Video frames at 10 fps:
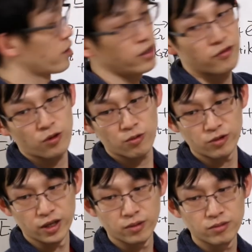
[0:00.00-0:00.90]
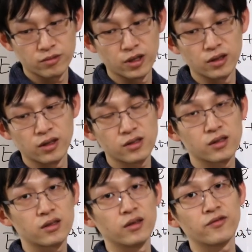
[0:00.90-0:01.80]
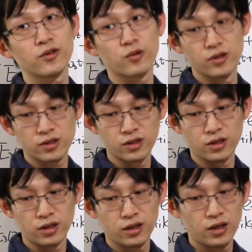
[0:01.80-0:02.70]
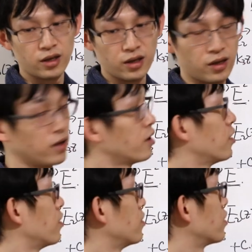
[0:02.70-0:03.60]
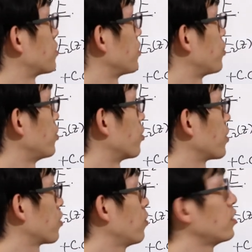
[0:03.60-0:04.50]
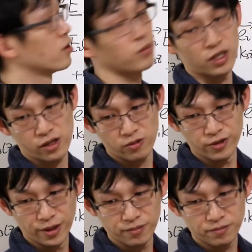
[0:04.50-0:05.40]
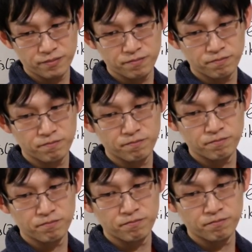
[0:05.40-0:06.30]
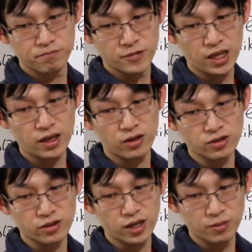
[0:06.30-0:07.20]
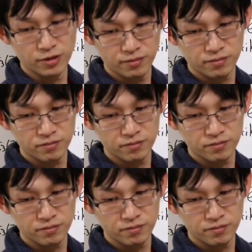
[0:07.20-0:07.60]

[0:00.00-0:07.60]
E3, right? That's a sum frequency that's between omega 1 and omega 3. That can also happen.